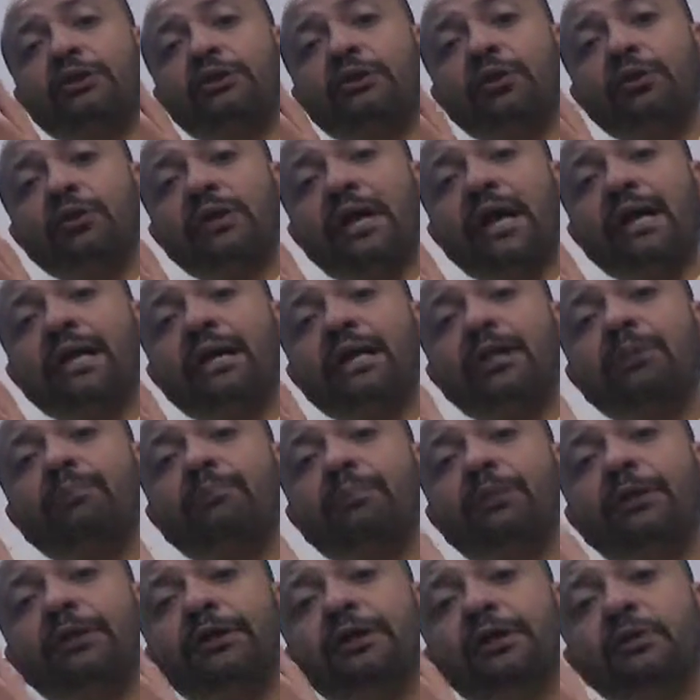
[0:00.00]
so that it
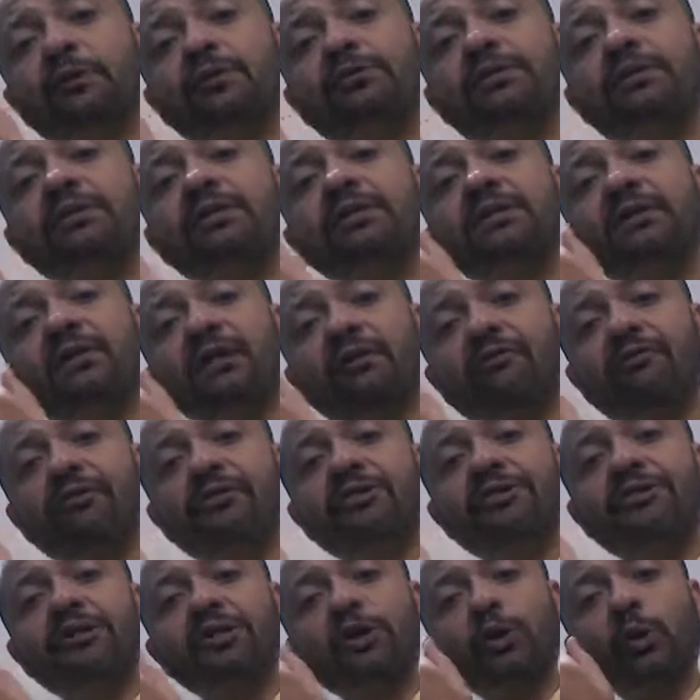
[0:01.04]
produces
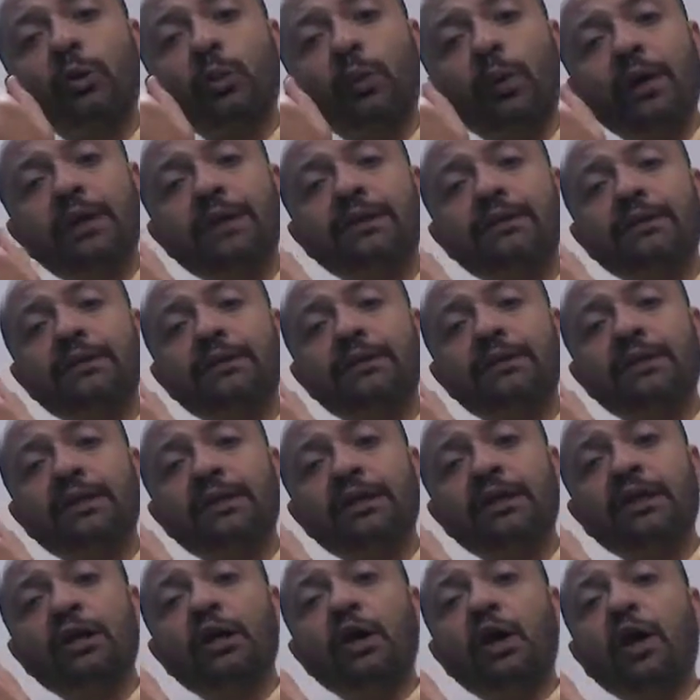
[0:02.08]
sufficient quantity
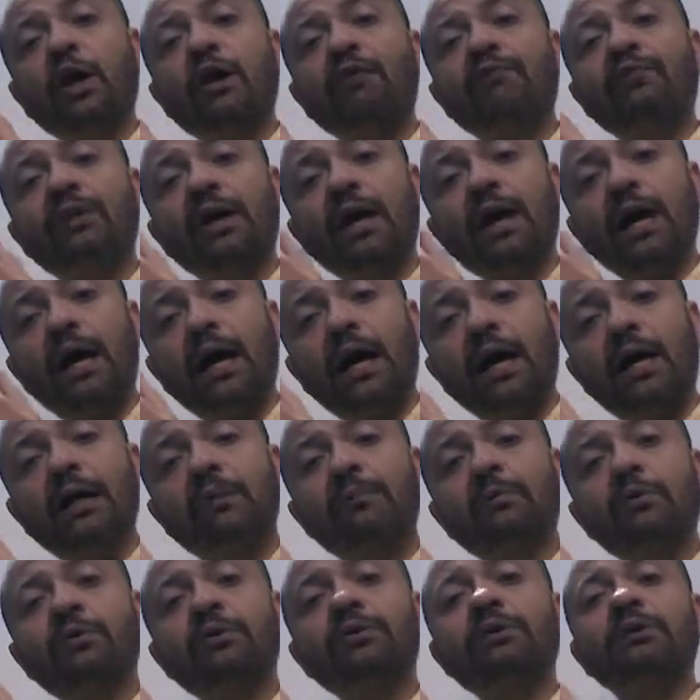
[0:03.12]
of the
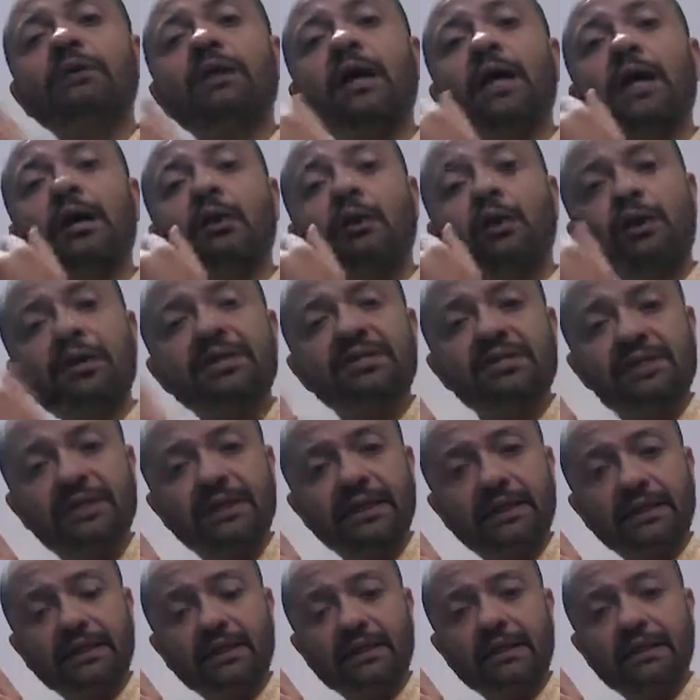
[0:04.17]
hormone
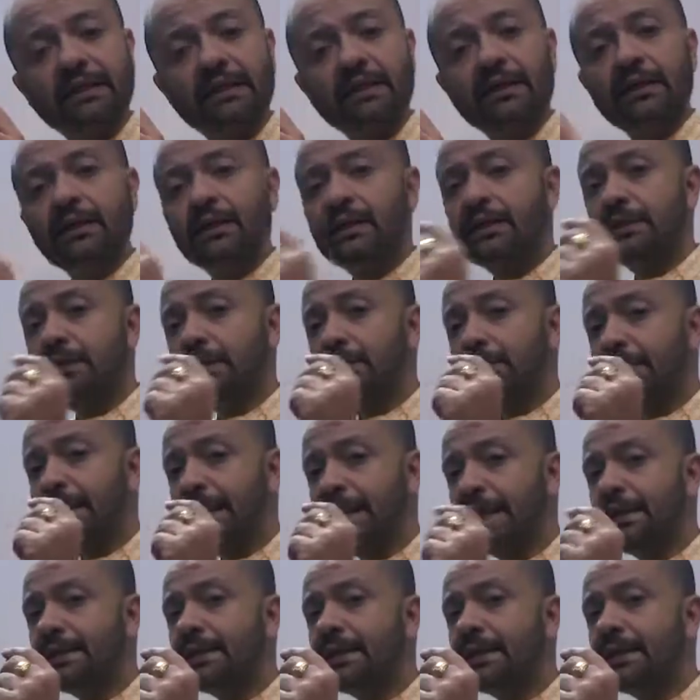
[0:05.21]
thyroxine. The main